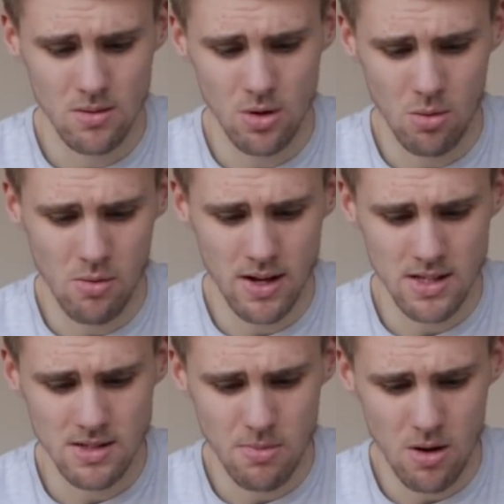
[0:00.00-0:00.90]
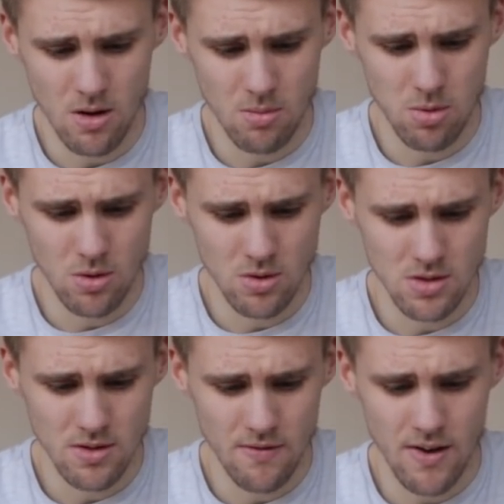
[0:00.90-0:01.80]
upgrade spark
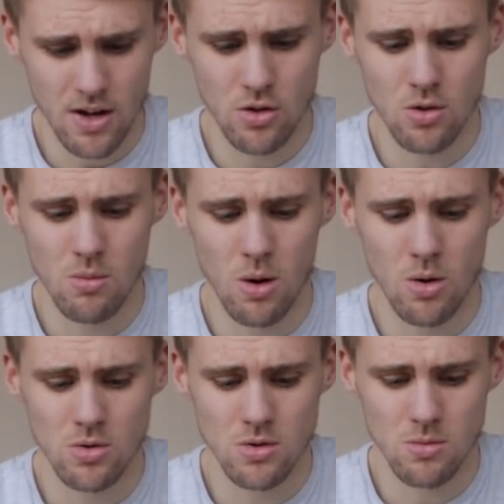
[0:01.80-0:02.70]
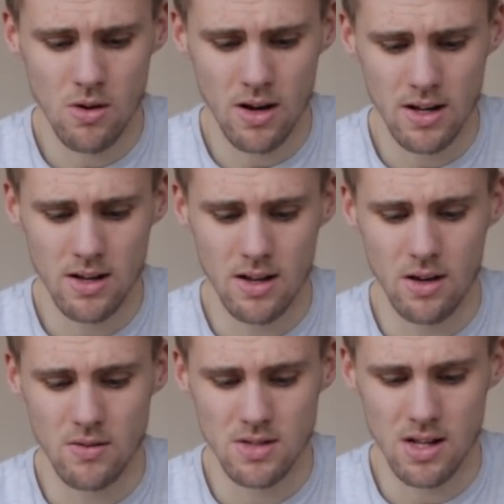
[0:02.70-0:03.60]
plugs, vacuum hose upgrade, and
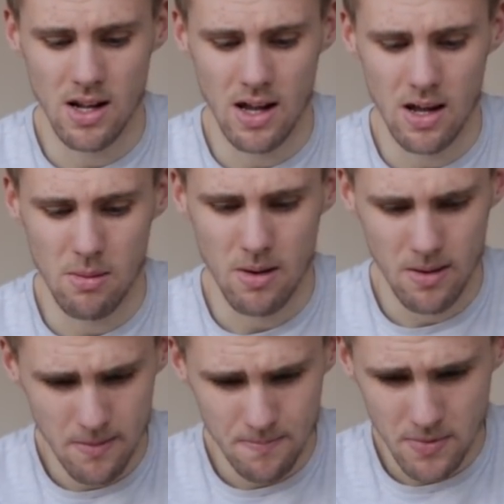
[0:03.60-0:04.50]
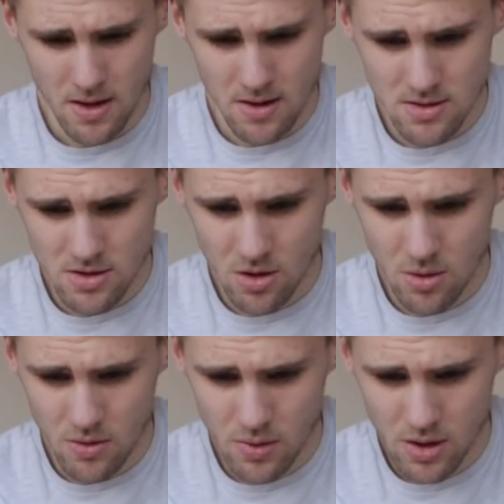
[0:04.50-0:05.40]
obviously labour. So
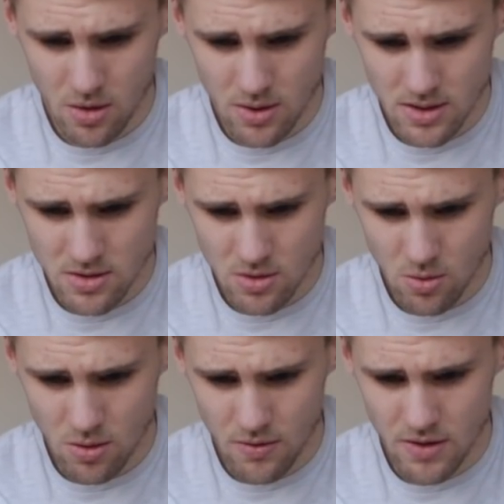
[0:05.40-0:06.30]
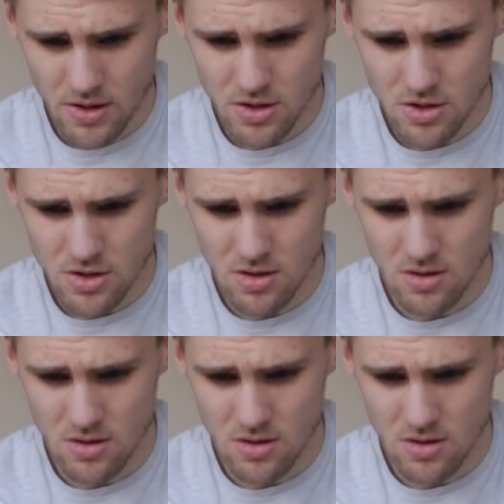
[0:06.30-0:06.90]
if we go intercooler finish,